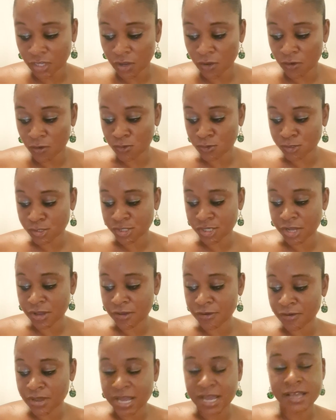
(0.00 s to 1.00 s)

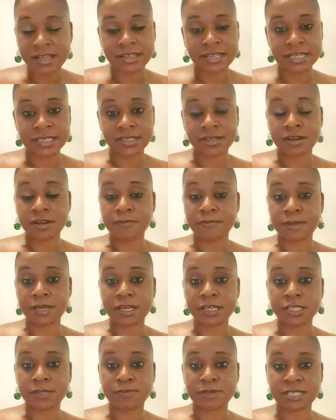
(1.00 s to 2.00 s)
Also, there's going to
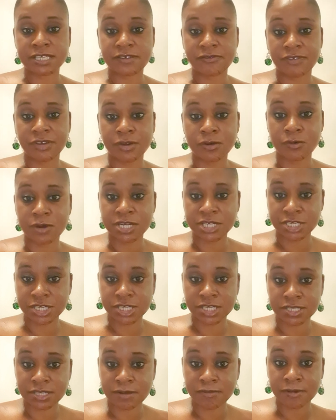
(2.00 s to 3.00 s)
be specific
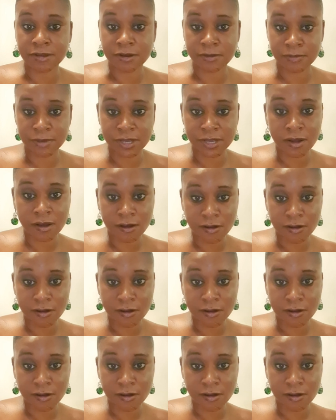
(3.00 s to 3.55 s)
questions I'm going to be